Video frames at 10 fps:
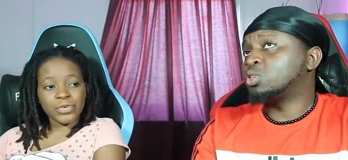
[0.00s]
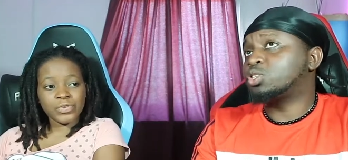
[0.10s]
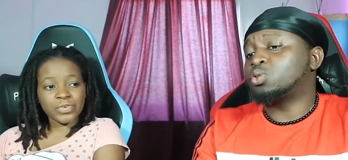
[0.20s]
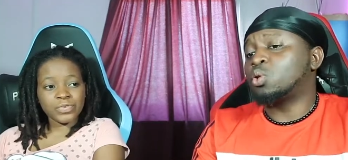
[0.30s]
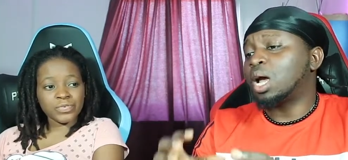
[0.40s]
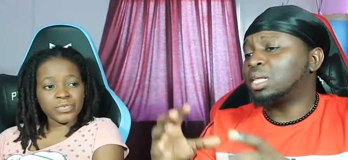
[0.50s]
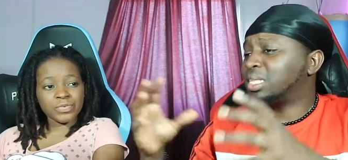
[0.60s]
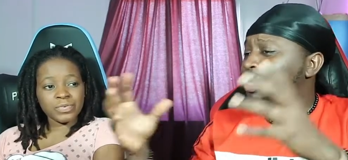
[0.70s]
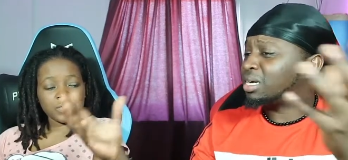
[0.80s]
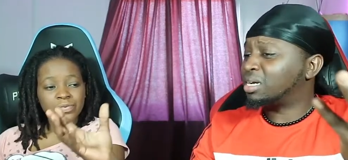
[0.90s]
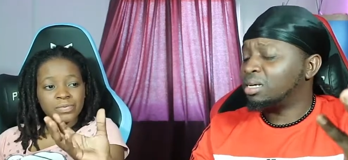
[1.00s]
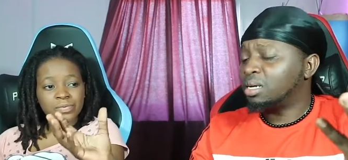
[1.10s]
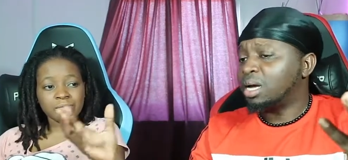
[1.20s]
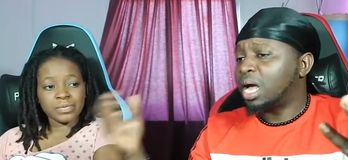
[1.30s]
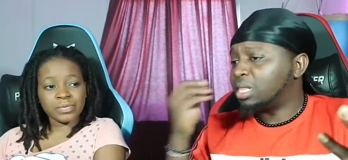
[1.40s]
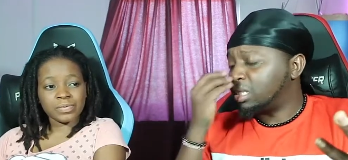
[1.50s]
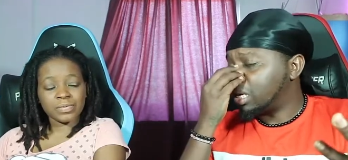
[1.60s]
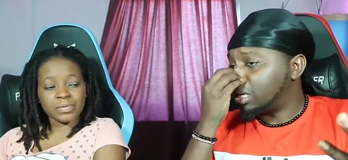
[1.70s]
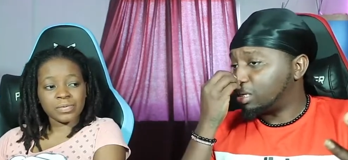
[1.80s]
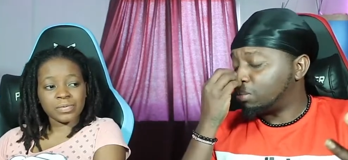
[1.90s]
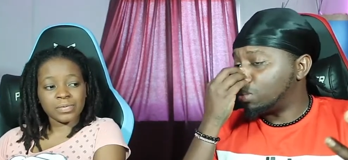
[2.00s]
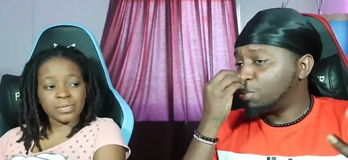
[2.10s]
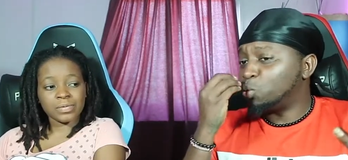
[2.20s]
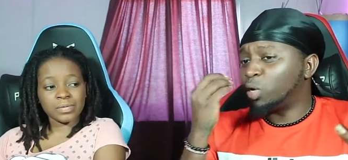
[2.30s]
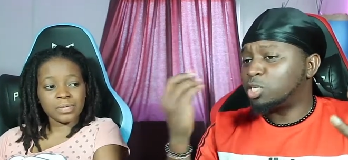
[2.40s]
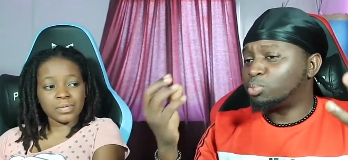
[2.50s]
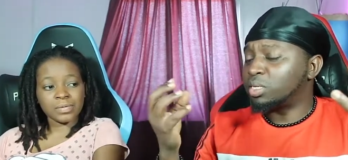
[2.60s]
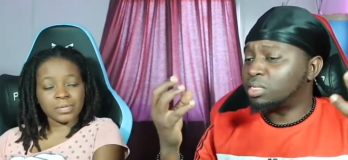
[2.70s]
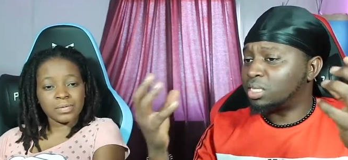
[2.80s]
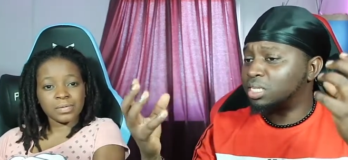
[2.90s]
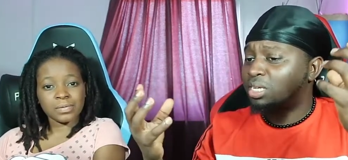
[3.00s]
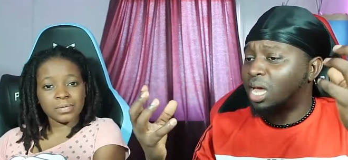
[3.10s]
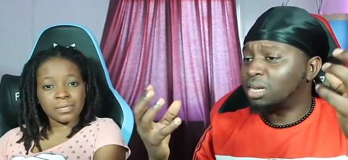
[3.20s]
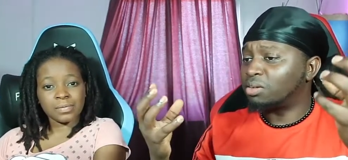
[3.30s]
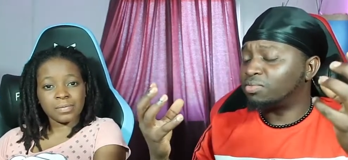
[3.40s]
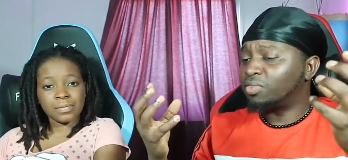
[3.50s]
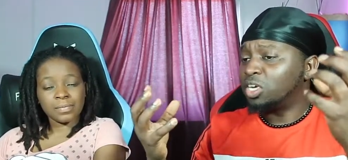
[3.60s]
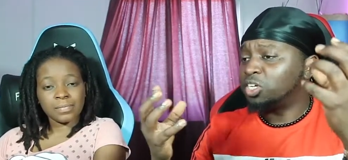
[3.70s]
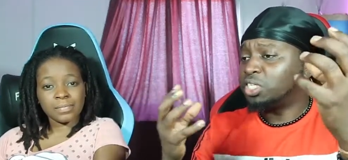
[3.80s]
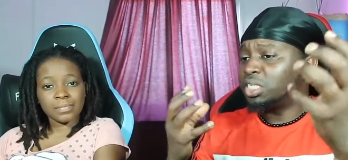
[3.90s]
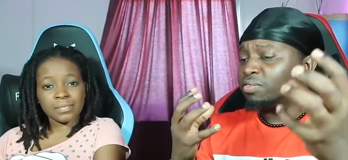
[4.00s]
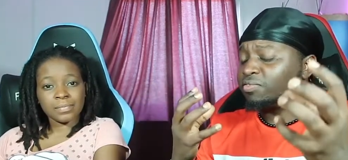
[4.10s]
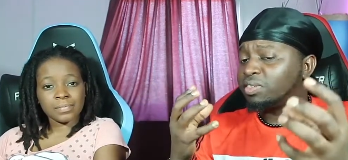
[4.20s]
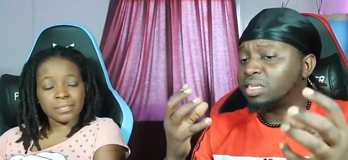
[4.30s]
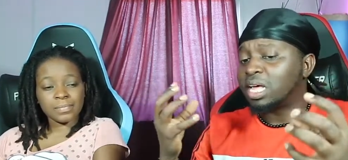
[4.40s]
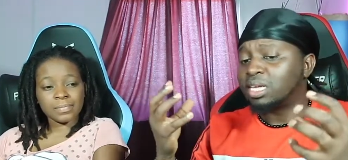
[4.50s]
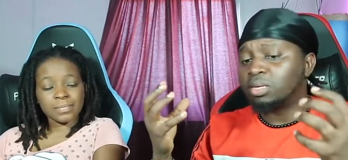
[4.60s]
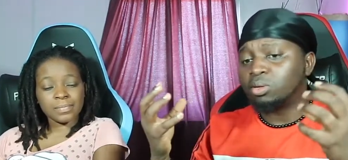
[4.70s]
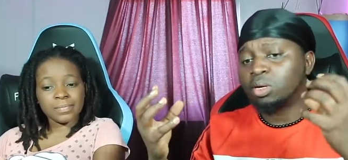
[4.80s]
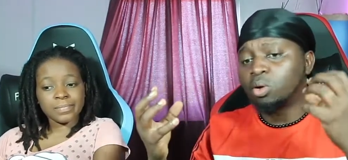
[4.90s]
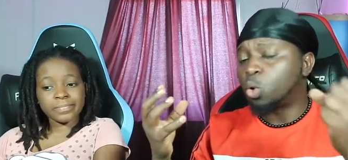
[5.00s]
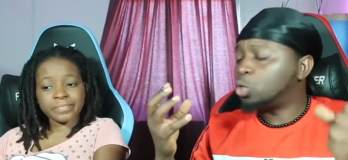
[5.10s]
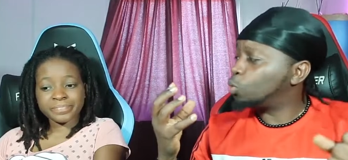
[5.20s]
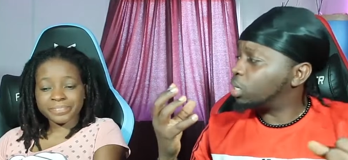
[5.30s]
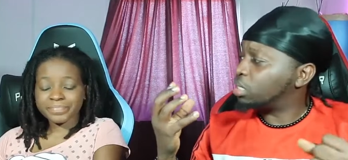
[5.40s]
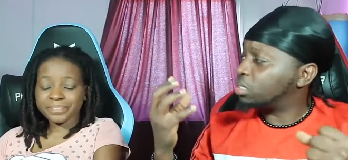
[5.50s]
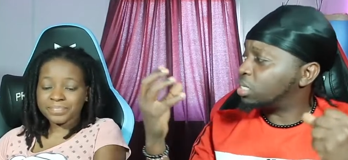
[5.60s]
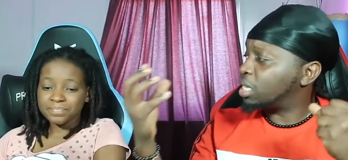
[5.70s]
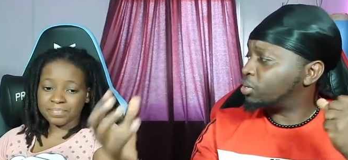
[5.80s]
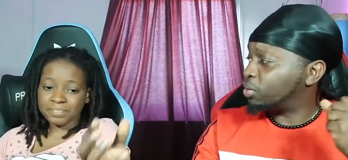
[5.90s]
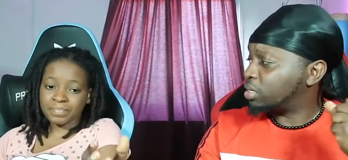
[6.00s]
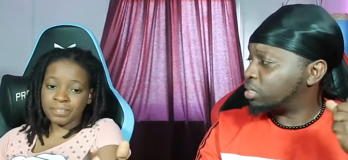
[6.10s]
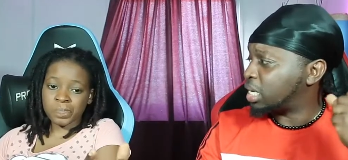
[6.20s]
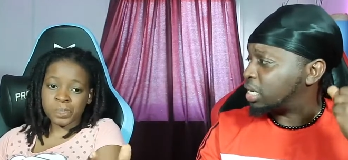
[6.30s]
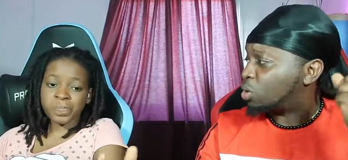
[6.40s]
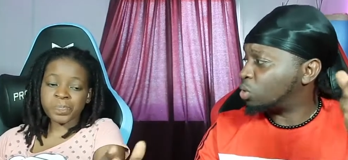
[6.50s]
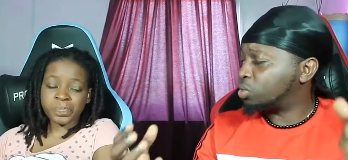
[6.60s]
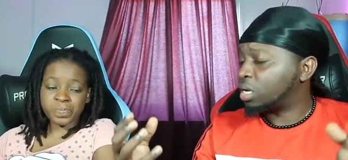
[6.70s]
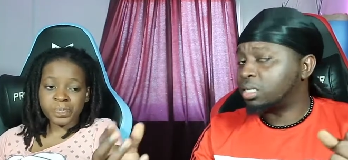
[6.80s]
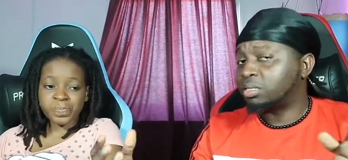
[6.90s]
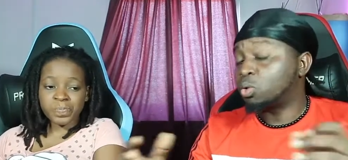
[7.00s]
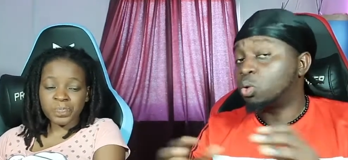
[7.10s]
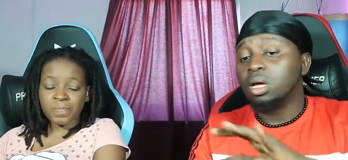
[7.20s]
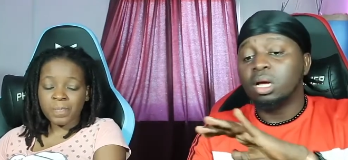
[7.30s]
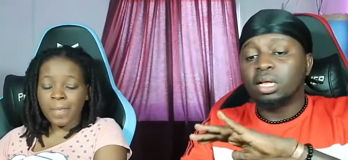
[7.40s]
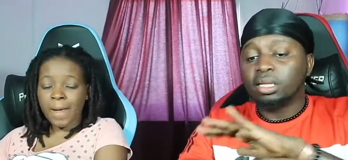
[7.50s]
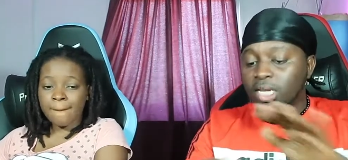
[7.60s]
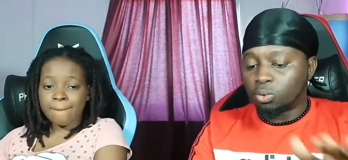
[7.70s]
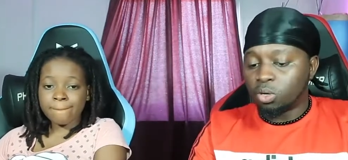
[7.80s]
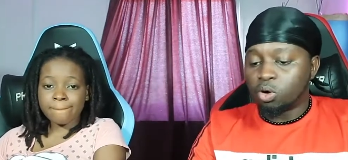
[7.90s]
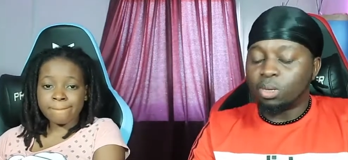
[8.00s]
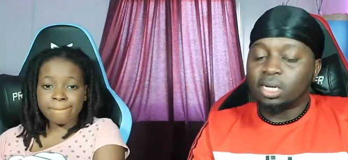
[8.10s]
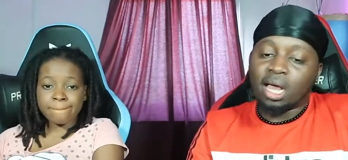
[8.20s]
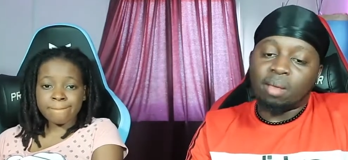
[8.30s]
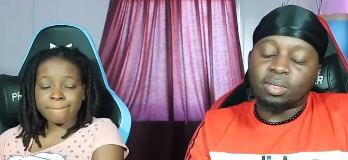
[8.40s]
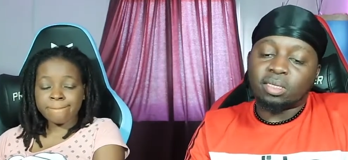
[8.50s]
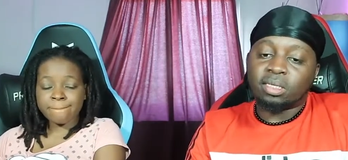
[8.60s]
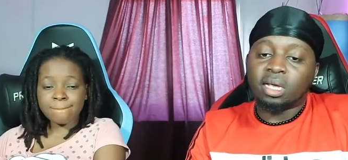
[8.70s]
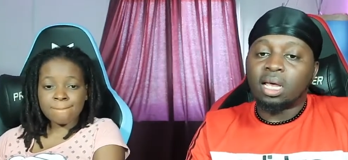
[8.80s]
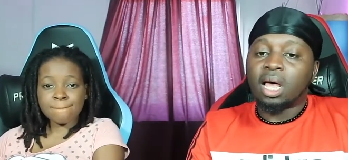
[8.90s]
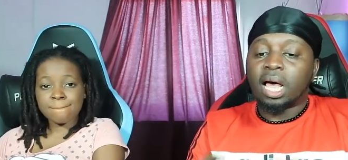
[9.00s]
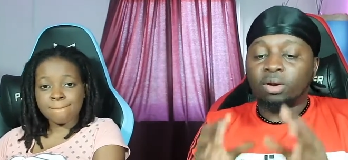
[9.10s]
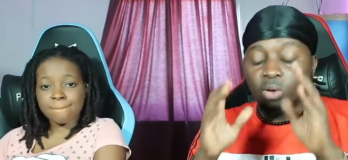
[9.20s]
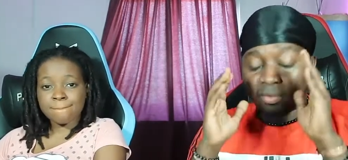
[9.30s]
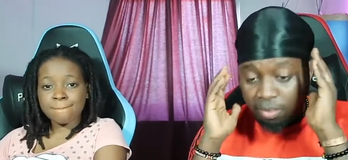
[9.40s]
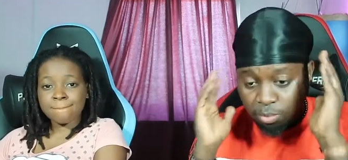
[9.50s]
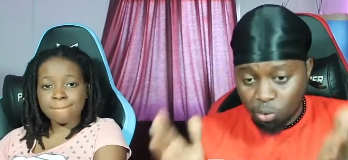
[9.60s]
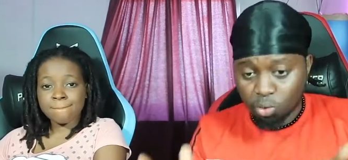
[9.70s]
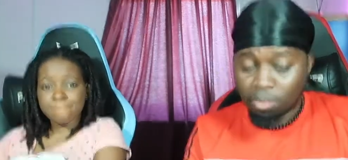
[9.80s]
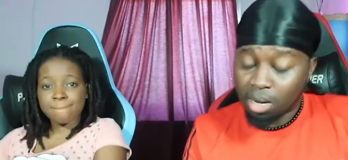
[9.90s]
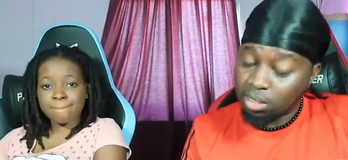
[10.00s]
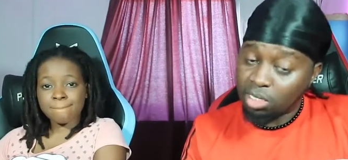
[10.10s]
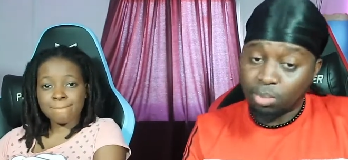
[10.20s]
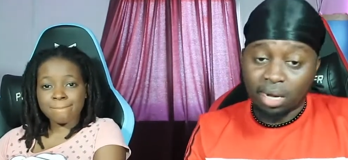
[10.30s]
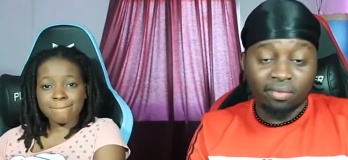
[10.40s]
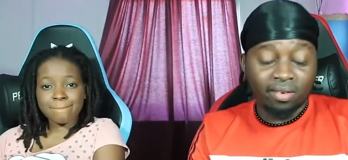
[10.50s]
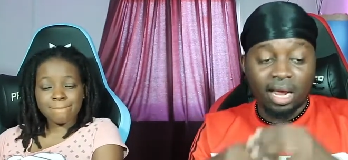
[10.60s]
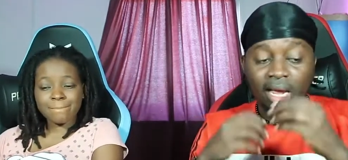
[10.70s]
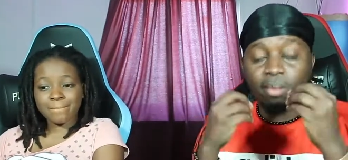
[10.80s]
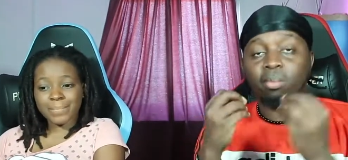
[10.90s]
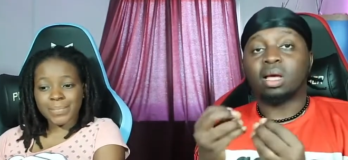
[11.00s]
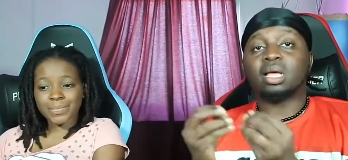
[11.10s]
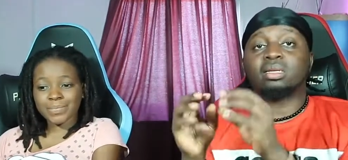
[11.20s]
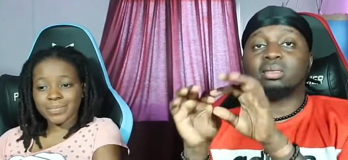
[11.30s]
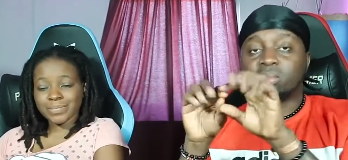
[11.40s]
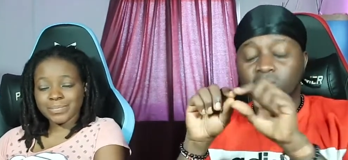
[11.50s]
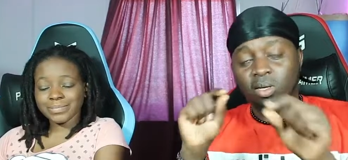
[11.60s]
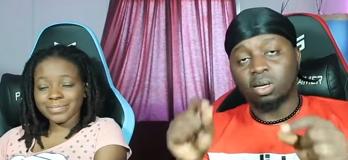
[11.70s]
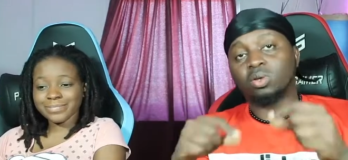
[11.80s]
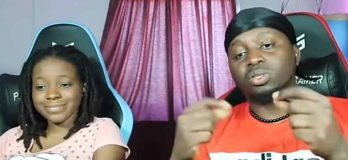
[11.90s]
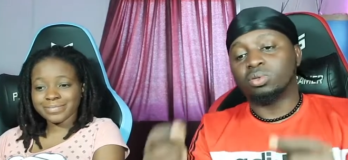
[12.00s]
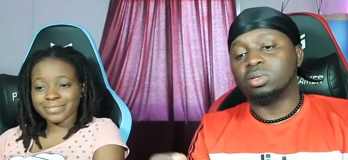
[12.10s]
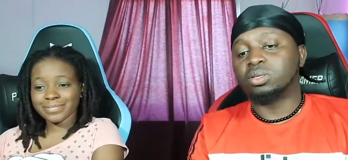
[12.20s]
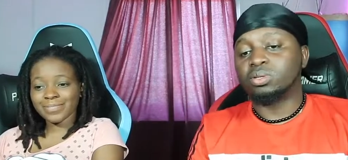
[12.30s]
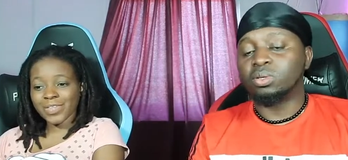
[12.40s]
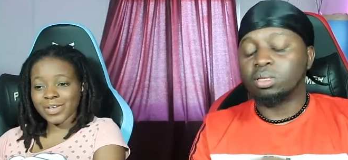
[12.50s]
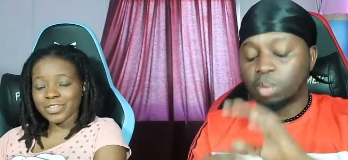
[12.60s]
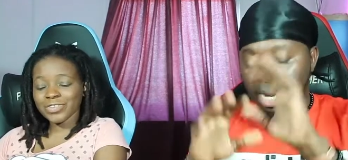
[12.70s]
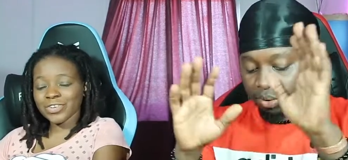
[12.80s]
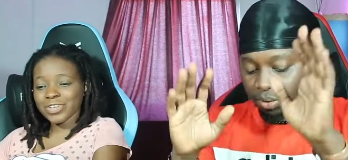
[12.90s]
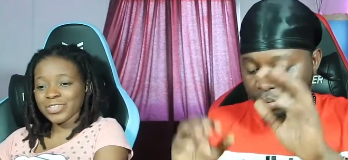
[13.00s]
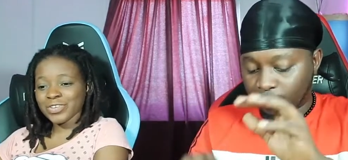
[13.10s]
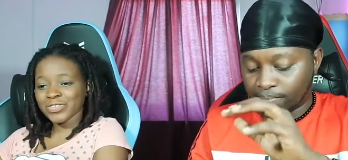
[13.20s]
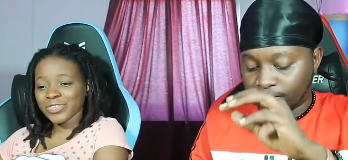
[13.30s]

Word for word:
Speaker 1: not strong, I think I think maybe we experience this kind of shifts and cold weathers, and you understand, and all those kinds of stuff. So that's what normally happens. I don't know if I'm true about this, but I feel like I'm kind of close to the truth. But
Speaker 2: I don't know. It's the